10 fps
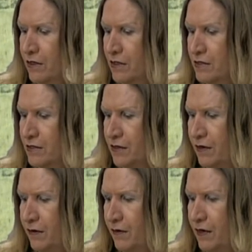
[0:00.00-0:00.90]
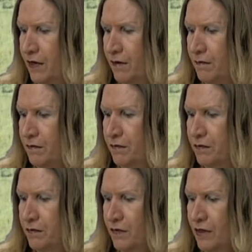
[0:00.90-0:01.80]
So
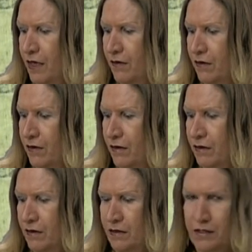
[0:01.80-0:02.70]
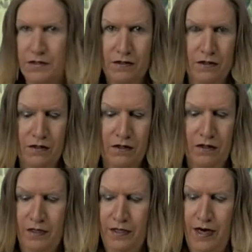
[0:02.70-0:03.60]
they were these
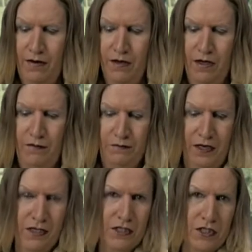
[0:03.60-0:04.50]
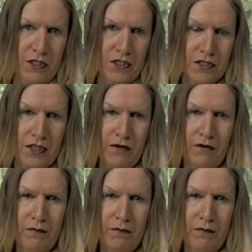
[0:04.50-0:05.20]
E. Howard Hunt and Frank Sturgis. They were